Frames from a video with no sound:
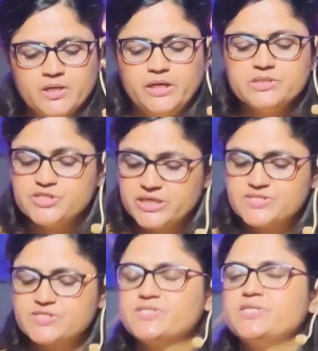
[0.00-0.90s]
In
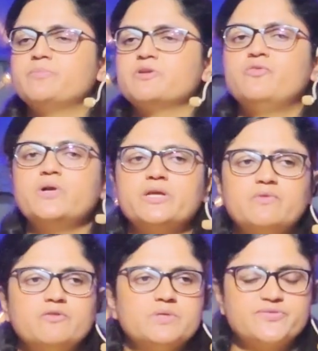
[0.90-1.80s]
Genesis chapter
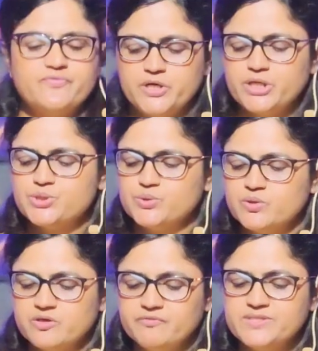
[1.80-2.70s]
41, verse 42,
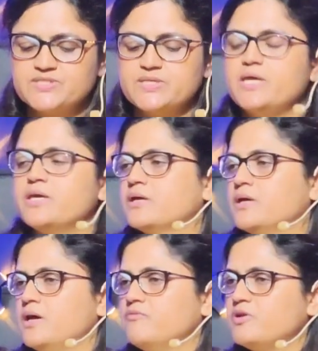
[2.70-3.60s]
we see
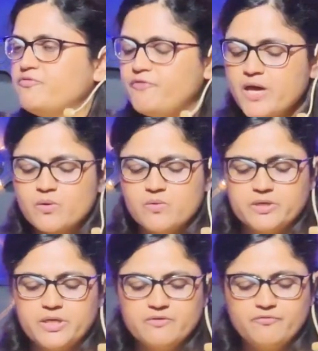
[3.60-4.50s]
when
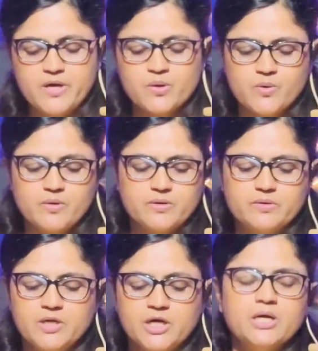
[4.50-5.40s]
King Pharaoh,
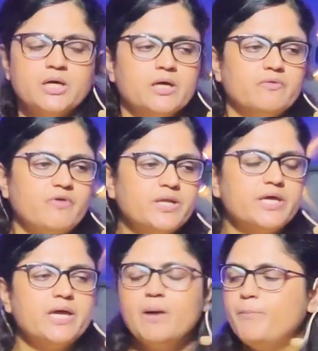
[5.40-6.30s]
when
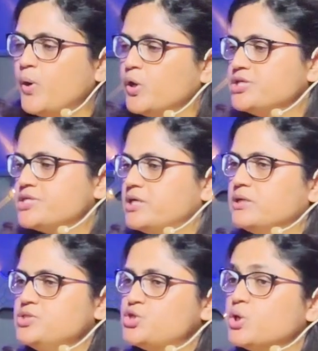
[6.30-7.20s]
he appointed
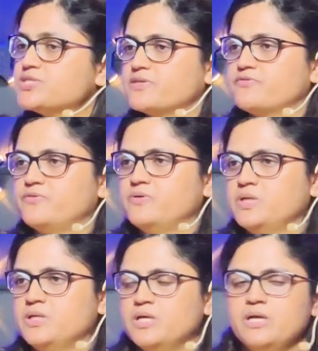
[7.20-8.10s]
Joseph
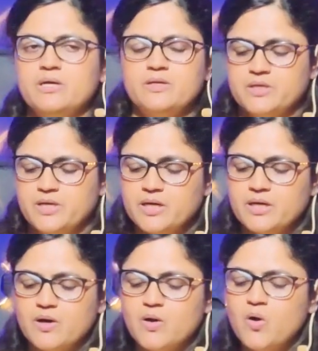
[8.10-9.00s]

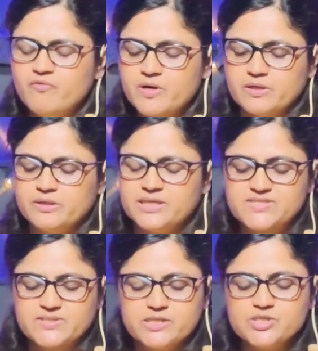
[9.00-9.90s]
over
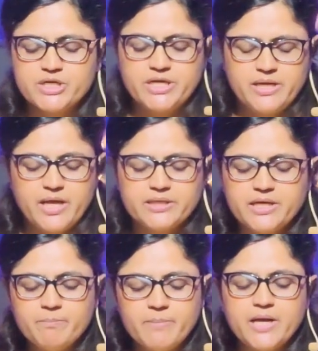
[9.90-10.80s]
his country and
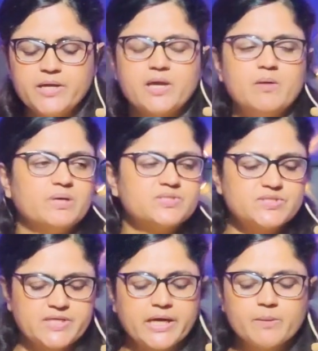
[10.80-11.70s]
he made him as a
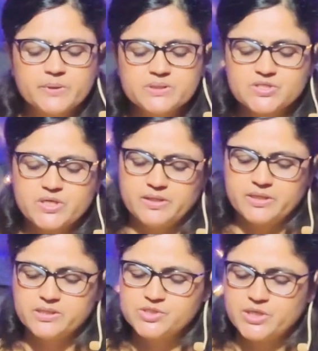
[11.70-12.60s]
second person in the
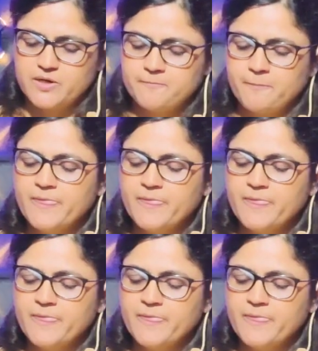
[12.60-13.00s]
country,